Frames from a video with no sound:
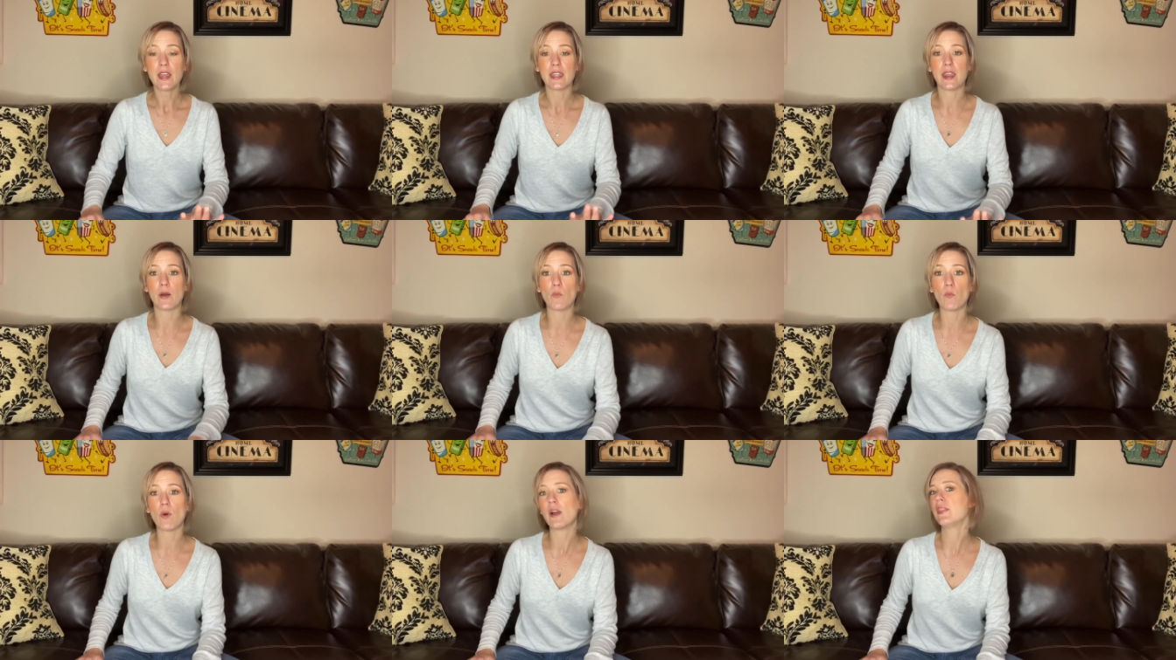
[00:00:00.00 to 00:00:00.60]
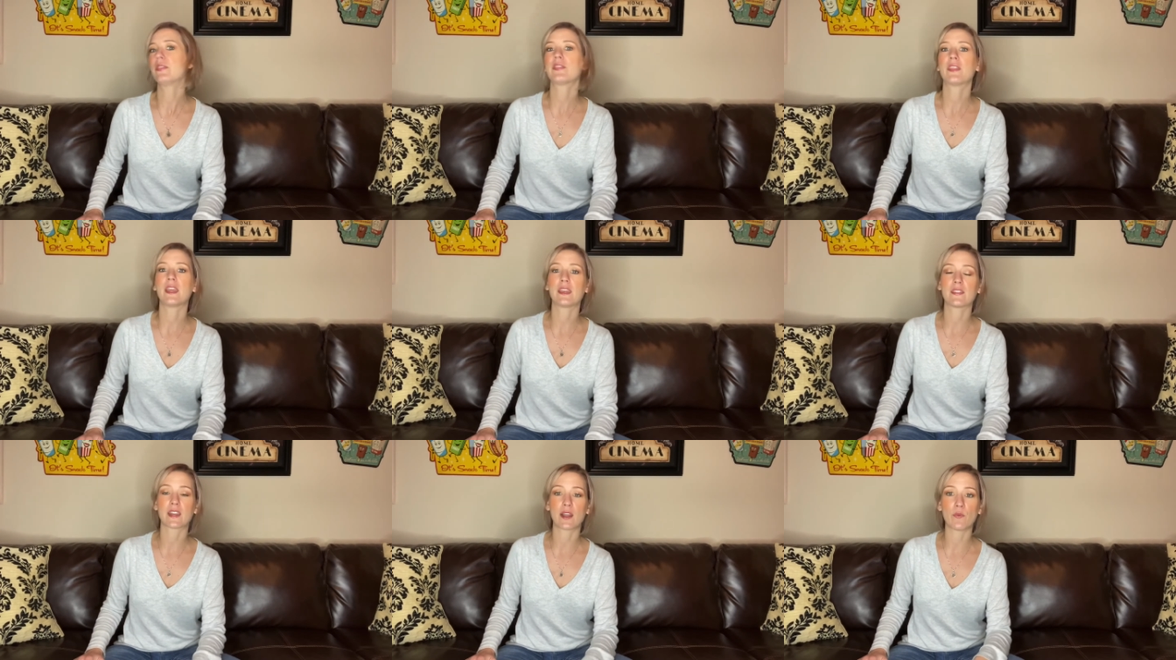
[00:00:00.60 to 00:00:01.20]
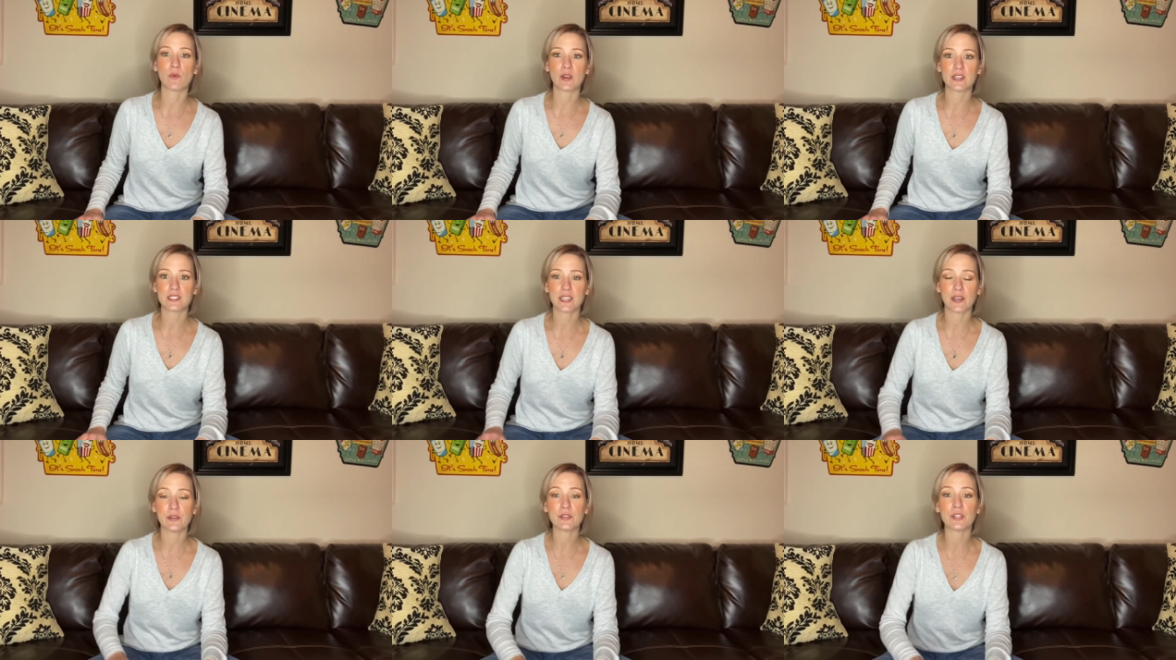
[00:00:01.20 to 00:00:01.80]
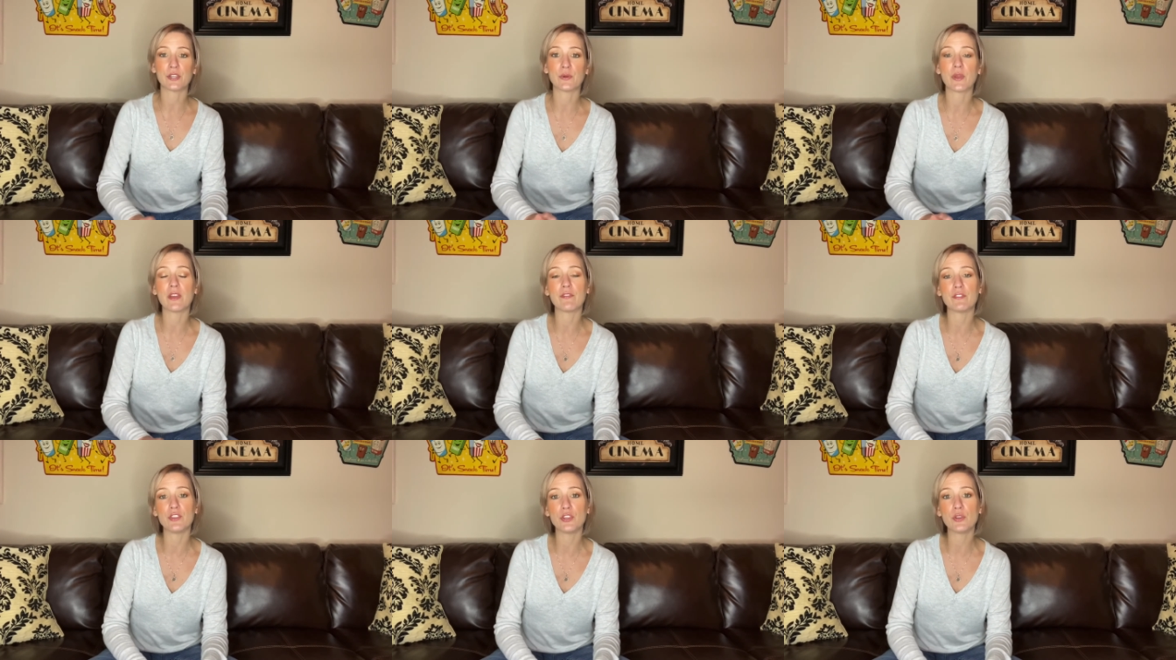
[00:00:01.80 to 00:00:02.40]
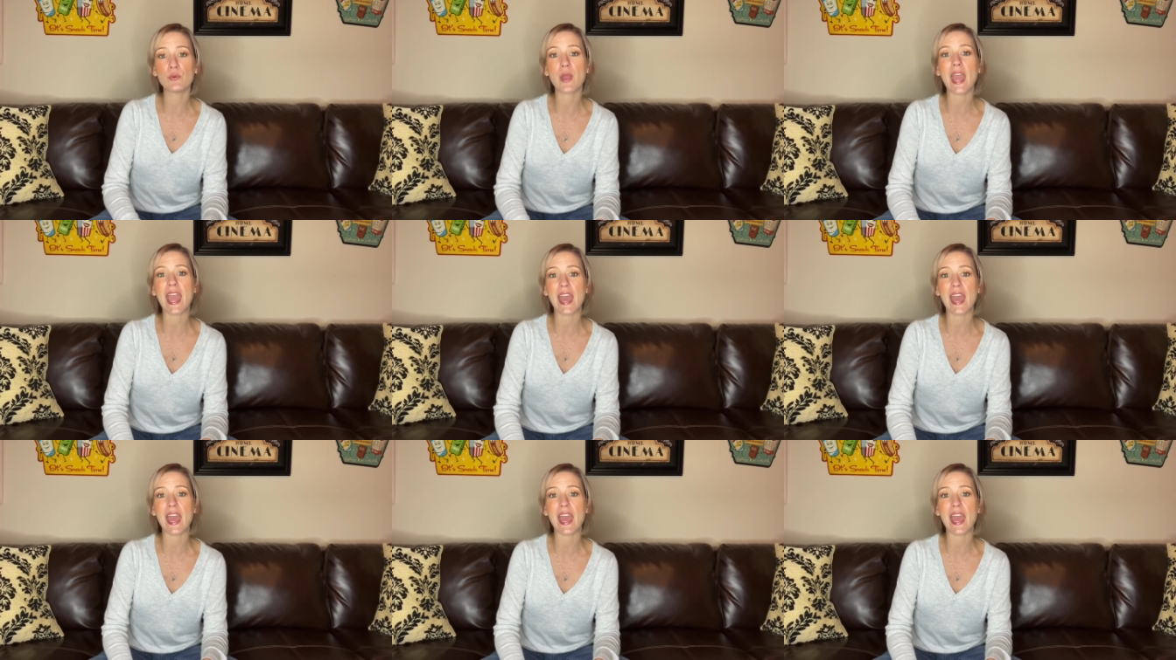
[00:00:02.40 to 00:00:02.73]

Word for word: Now, one thing that I want to tell you if you